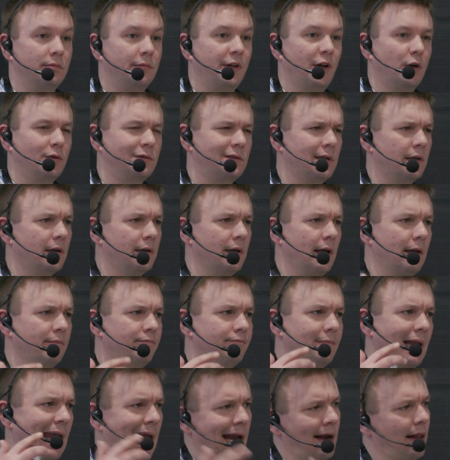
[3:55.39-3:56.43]
you know, to
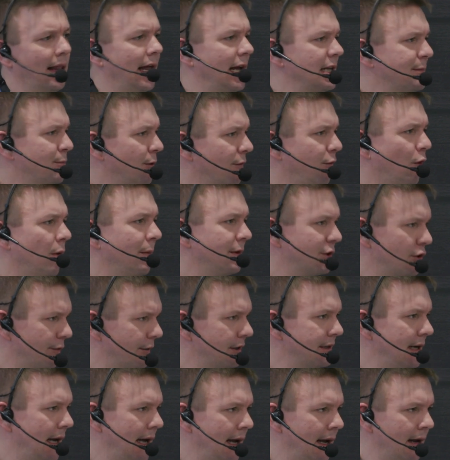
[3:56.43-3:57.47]
analyze performance
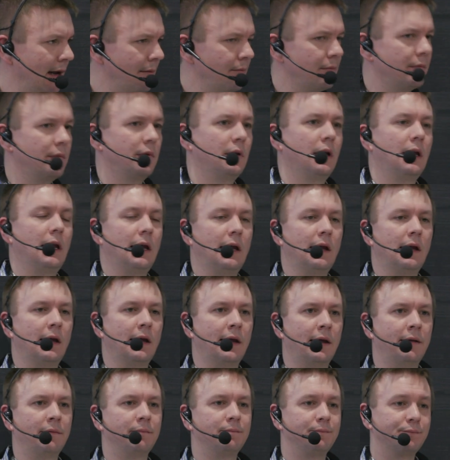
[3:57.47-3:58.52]
over time
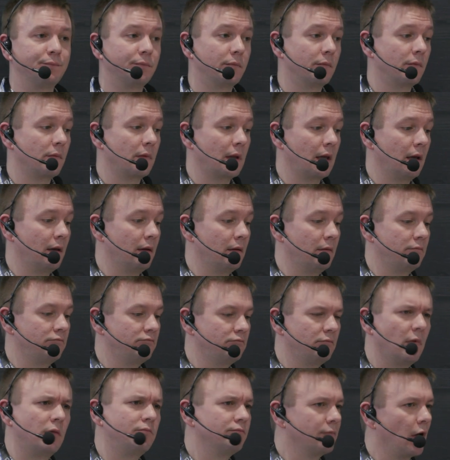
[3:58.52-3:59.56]
and
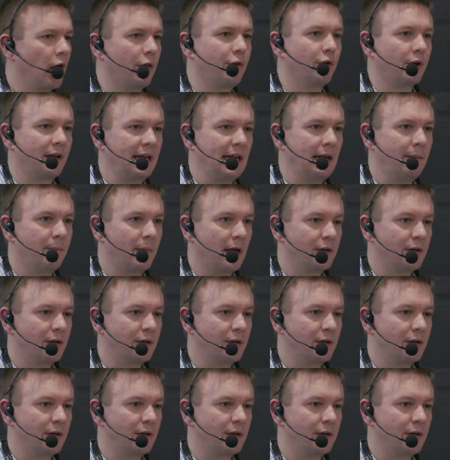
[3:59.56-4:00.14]
other key